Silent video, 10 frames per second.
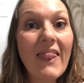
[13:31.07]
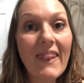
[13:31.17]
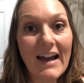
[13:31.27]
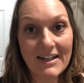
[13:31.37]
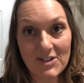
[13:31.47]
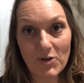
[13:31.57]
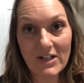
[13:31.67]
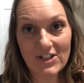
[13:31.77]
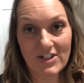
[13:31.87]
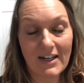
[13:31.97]
Last
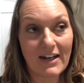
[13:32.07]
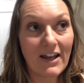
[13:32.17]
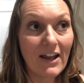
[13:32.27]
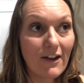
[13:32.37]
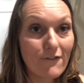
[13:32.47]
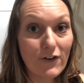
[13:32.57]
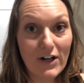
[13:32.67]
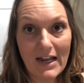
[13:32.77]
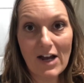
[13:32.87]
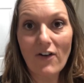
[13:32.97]
question for
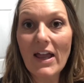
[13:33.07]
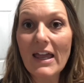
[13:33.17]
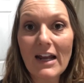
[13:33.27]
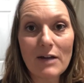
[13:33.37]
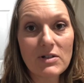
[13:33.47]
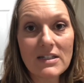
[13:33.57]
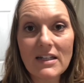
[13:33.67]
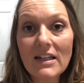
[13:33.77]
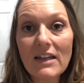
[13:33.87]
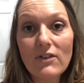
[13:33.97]
now, and I'm just
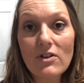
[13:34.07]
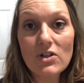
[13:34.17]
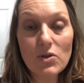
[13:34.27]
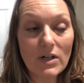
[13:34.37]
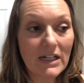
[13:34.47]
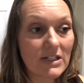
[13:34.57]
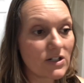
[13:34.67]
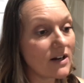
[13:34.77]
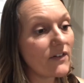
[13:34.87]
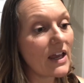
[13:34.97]
gonna give you the short
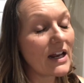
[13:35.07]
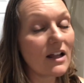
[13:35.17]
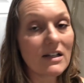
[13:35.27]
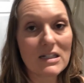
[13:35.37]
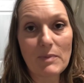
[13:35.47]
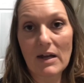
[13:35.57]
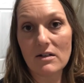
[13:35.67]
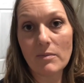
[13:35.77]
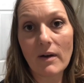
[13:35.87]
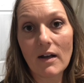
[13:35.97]
answer of it and I'll
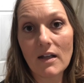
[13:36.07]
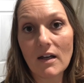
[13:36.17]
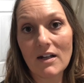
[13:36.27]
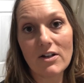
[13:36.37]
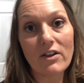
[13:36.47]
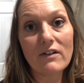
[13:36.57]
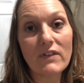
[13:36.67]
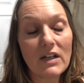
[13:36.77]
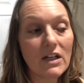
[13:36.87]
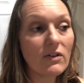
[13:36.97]
expound upon it on another
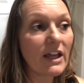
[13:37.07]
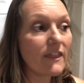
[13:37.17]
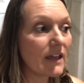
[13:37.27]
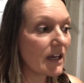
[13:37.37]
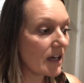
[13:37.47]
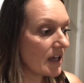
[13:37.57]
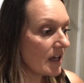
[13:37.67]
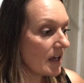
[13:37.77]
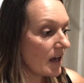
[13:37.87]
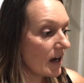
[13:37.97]
video, I think,
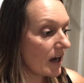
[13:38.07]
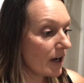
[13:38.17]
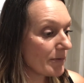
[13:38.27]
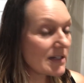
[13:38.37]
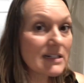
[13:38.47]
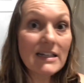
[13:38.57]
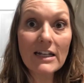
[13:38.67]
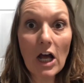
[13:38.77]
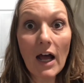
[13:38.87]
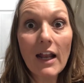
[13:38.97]
because it's
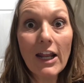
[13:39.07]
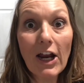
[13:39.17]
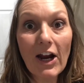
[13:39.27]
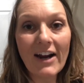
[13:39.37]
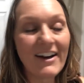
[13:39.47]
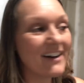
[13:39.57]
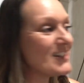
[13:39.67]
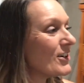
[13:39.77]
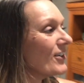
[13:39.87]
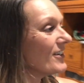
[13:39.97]
getting hot in here.
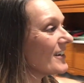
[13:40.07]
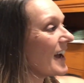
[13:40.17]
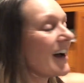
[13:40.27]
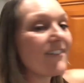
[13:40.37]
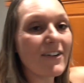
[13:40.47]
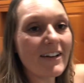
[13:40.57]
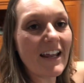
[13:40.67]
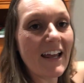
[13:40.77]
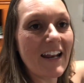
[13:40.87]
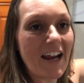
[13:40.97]
I have
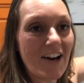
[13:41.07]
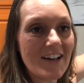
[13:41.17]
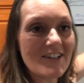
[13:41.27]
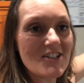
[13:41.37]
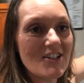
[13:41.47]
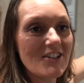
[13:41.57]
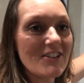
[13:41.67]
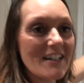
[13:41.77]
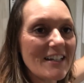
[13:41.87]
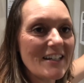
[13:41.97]
an air conditioner
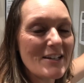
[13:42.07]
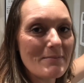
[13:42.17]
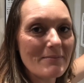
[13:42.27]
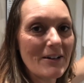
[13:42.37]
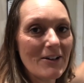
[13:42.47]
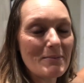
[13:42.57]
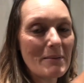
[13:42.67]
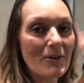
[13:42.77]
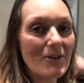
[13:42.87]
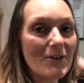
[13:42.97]
unit in here in my
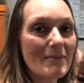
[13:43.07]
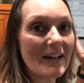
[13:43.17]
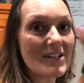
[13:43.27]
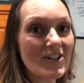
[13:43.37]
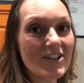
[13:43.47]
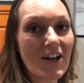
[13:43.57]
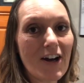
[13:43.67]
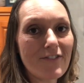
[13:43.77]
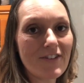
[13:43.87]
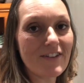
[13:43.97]
milk room and I turned it
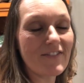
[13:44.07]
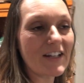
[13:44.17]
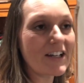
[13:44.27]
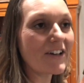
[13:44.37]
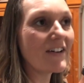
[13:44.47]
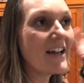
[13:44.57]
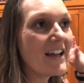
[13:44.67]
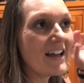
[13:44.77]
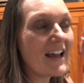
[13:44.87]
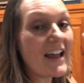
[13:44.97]
off for the video.
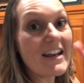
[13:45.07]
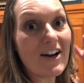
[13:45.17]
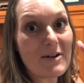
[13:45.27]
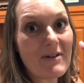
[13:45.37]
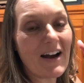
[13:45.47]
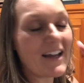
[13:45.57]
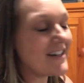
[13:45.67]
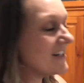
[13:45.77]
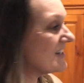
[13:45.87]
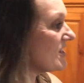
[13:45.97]
And now I'm hot.
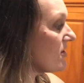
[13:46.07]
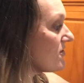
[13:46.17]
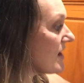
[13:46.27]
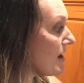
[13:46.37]
So